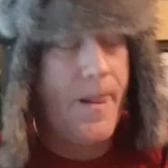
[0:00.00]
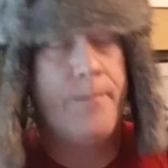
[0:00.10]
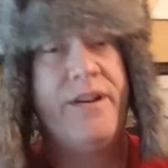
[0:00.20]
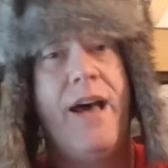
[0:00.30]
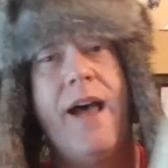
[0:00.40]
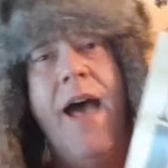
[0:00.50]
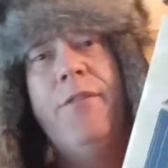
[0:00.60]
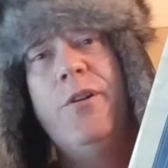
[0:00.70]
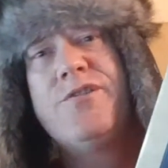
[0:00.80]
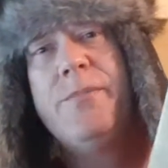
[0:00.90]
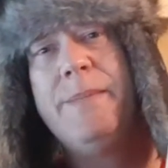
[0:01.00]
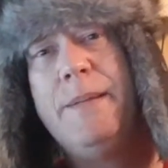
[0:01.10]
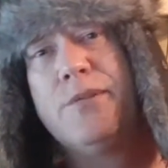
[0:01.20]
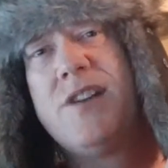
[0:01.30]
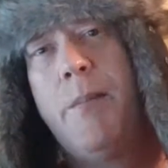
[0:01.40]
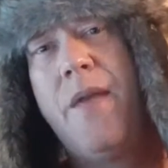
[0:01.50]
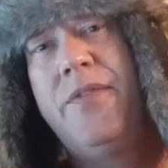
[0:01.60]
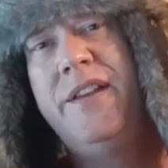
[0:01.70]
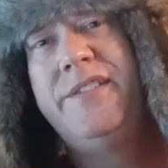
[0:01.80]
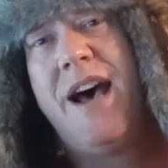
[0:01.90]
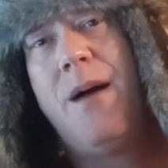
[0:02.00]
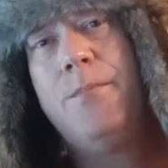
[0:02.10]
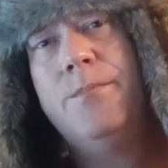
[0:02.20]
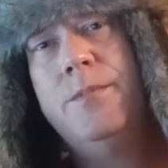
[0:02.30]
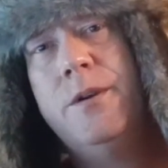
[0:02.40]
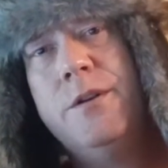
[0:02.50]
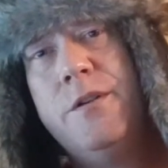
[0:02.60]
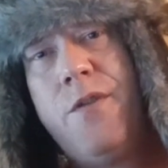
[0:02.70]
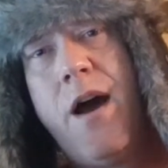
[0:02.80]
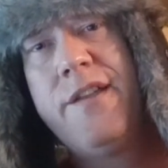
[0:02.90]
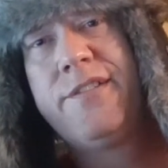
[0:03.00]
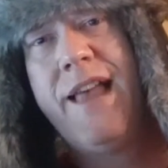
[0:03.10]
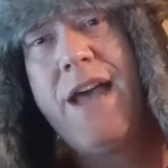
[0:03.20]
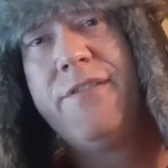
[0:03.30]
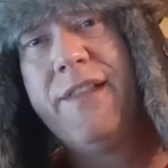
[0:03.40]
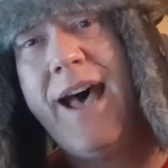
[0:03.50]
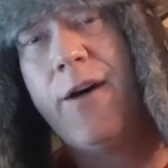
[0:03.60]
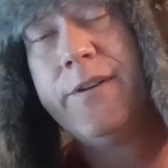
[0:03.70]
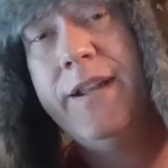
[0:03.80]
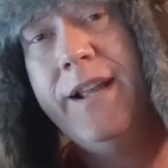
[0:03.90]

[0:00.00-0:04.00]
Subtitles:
But I haven't heard too many people talk about this album, Nirvana's Live and Loud.